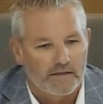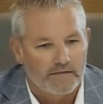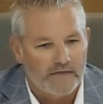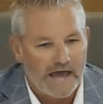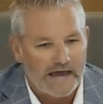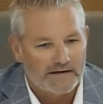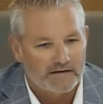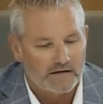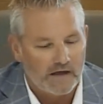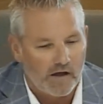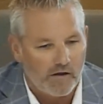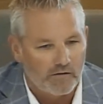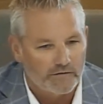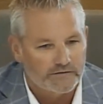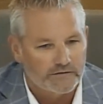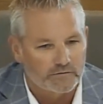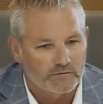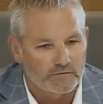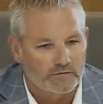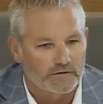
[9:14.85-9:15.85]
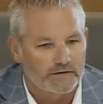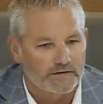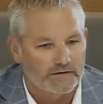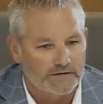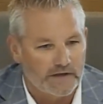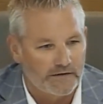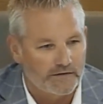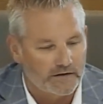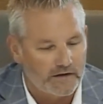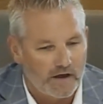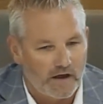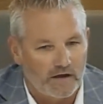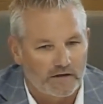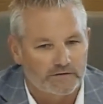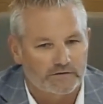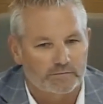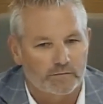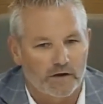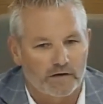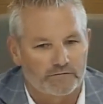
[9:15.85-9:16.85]
That also is on the
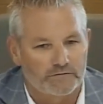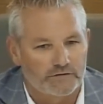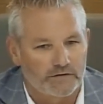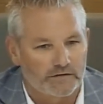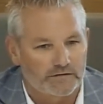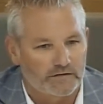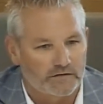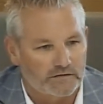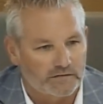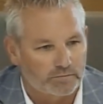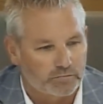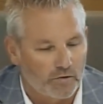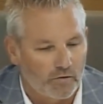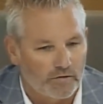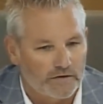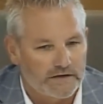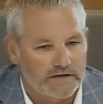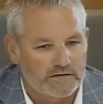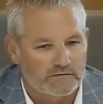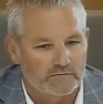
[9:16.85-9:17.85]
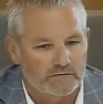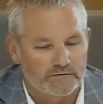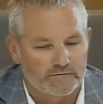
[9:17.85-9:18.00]
cusp of just exploding.